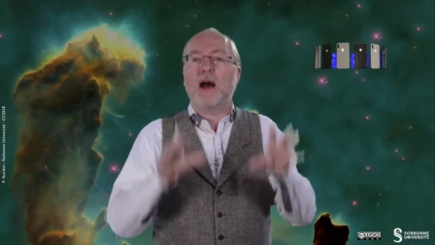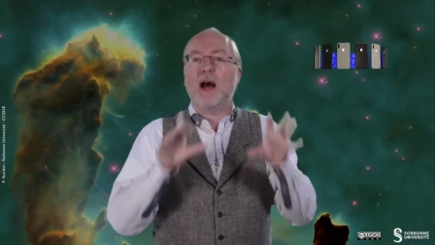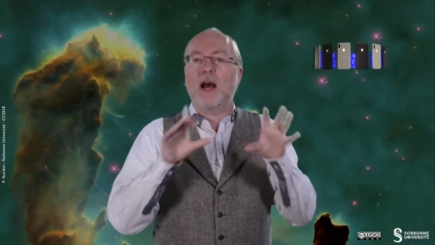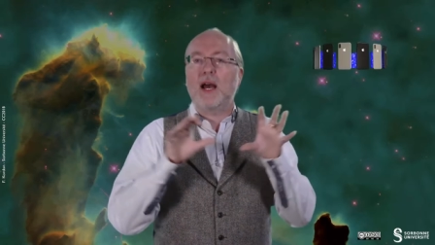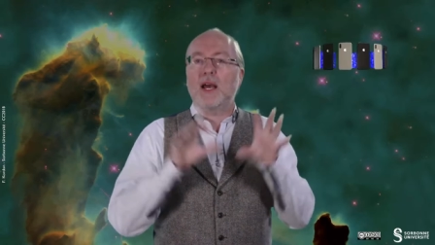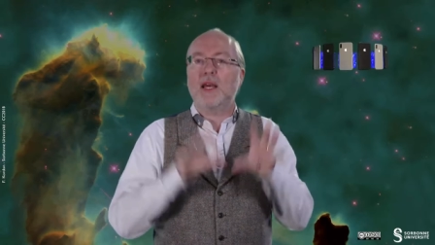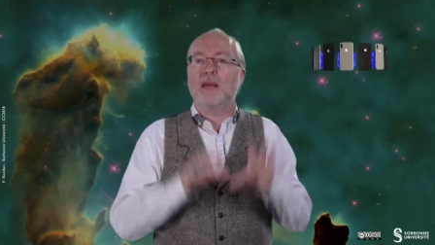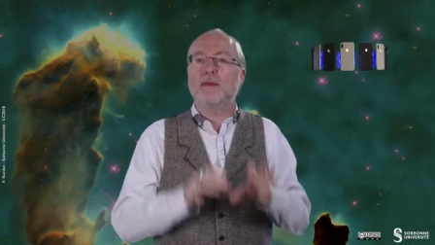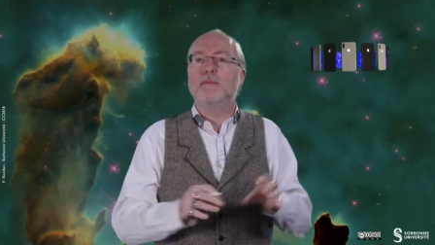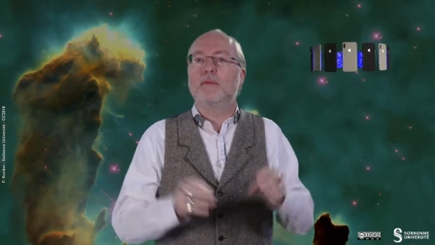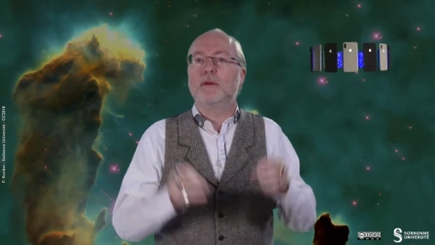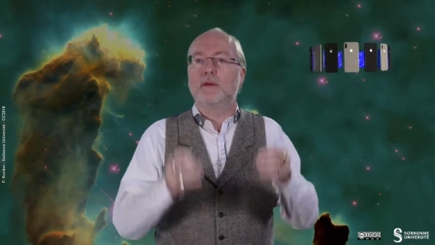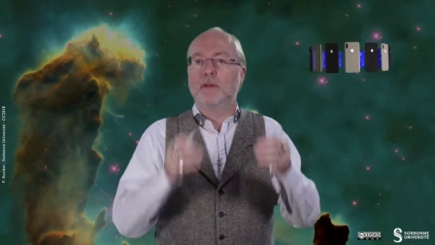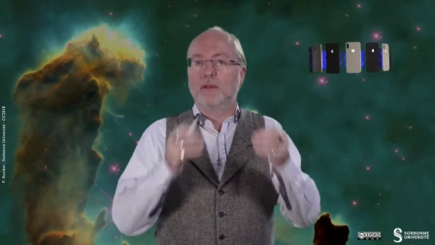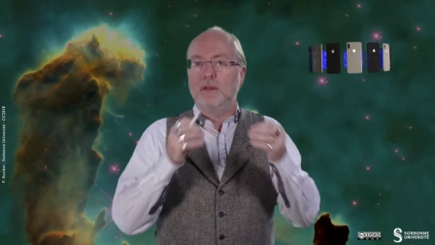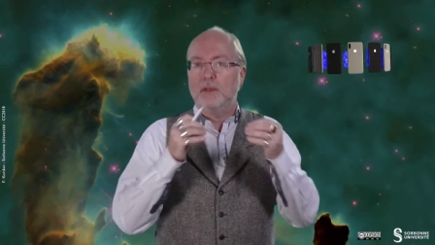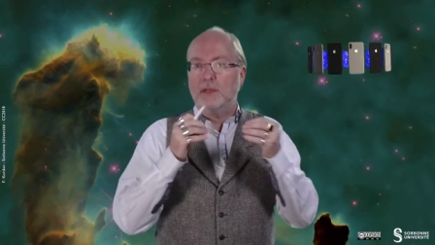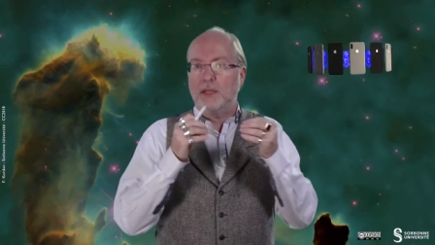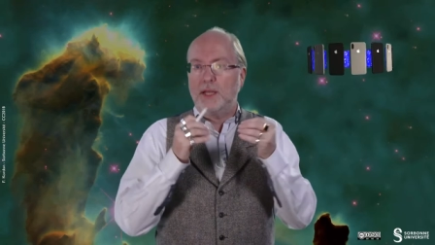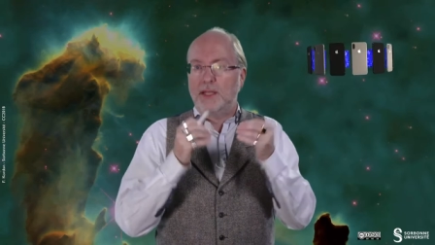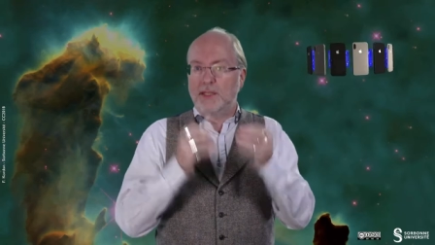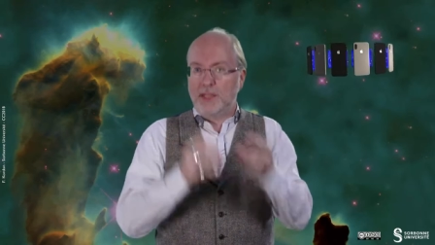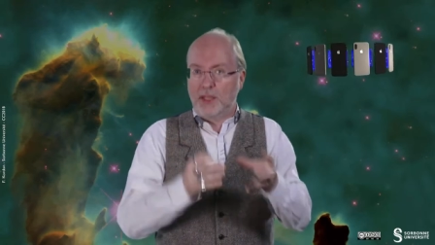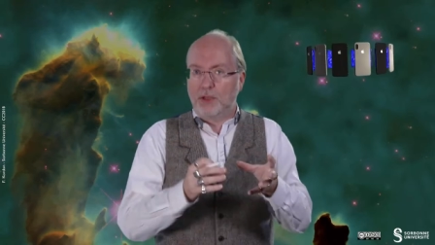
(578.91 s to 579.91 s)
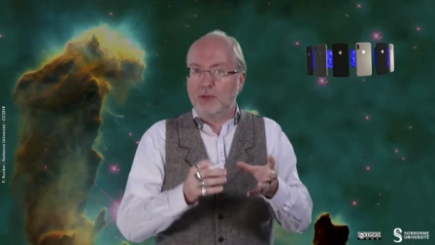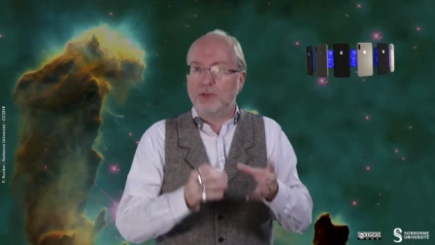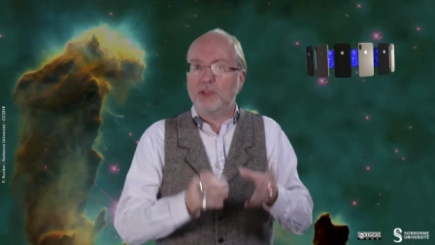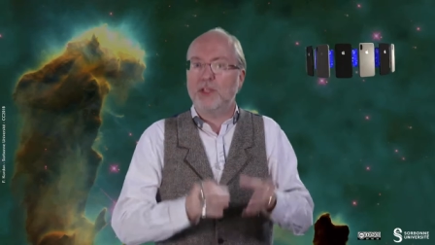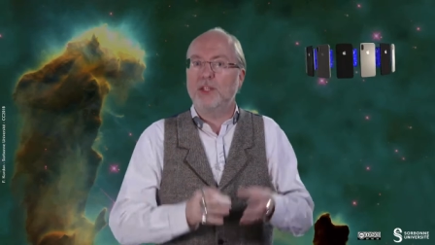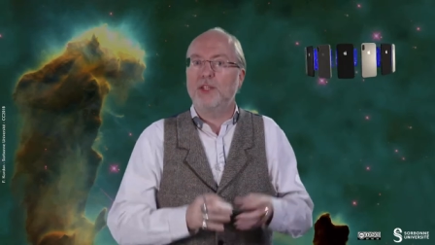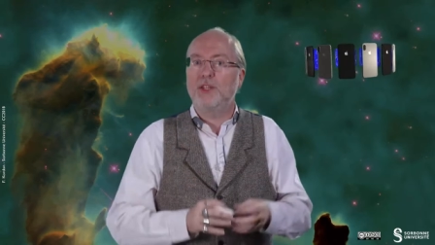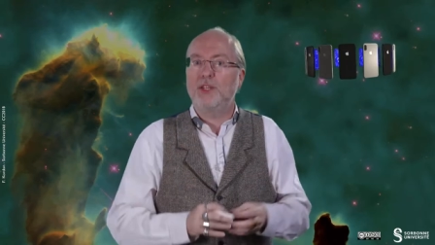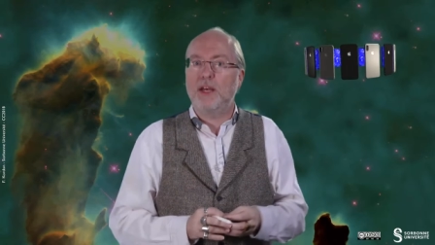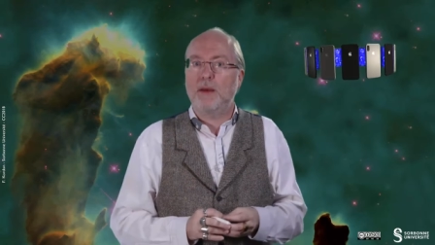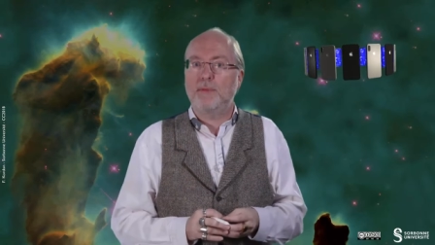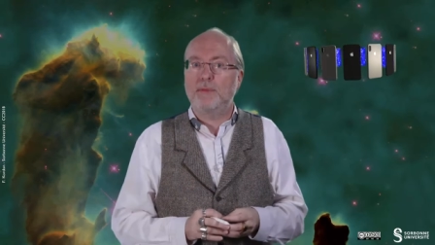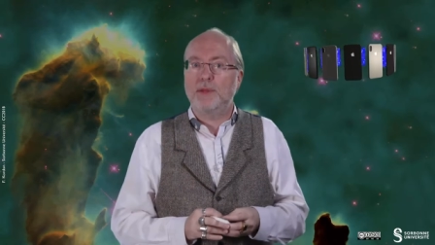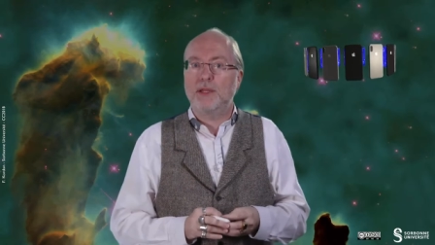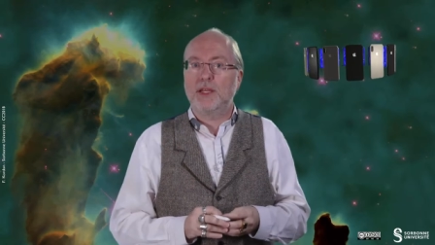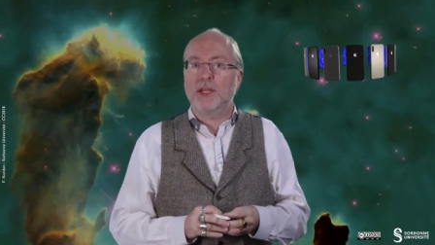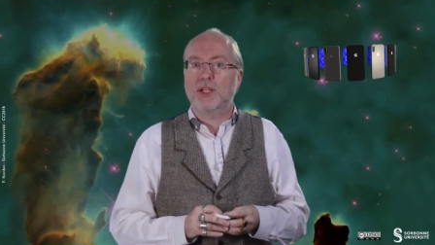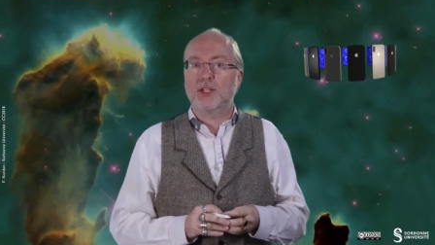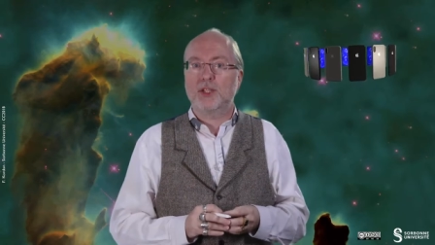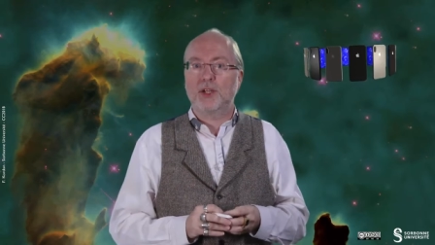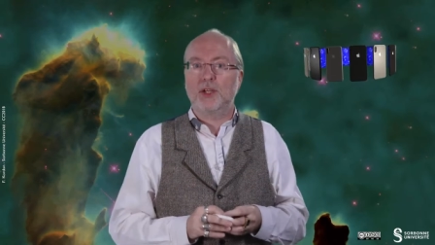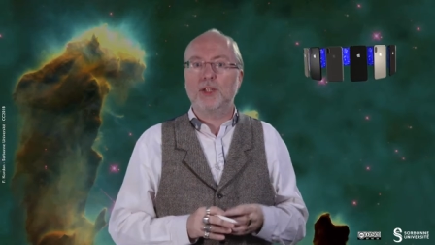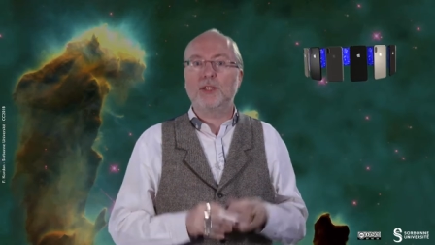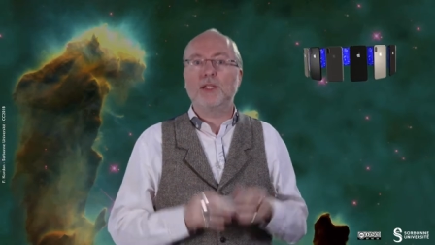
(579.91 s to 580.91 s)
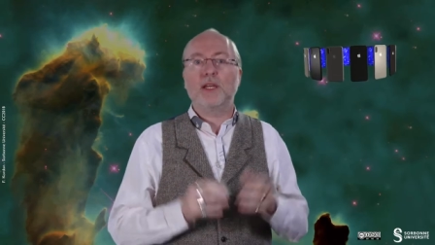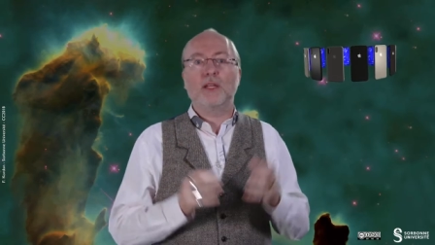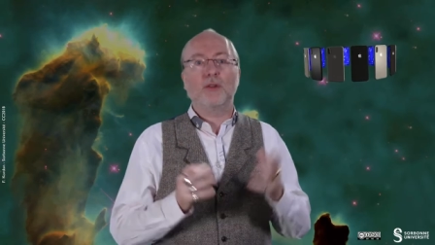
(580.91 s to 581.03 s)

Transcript: I'm executing the application,